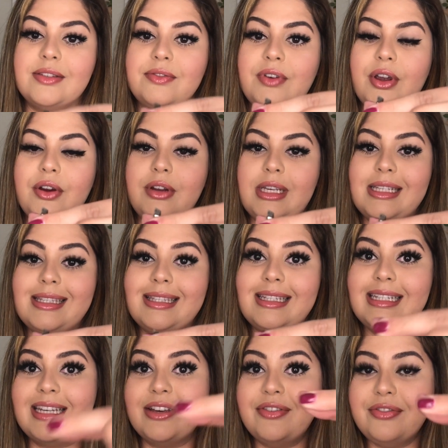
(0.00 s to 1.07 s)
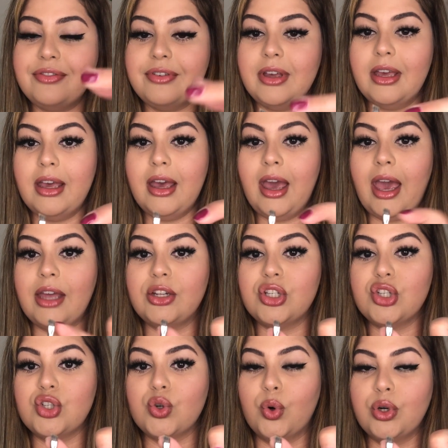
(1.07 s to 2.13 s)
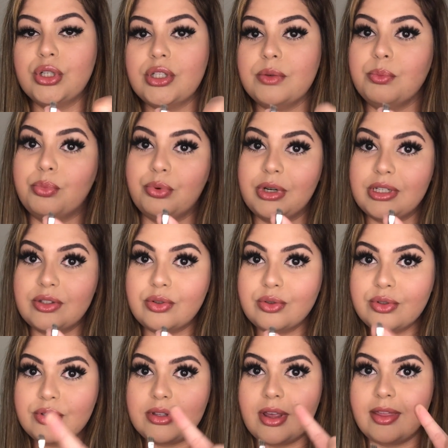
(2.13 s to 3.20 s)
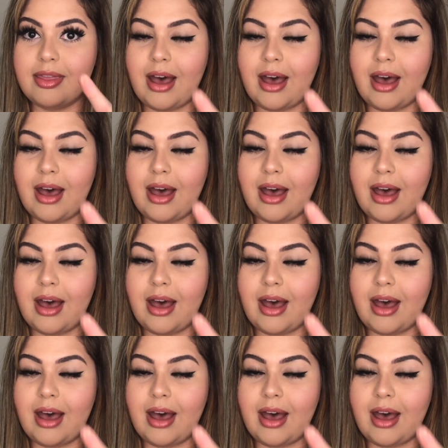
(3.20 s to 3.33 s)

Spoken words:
very stiff and short bristles.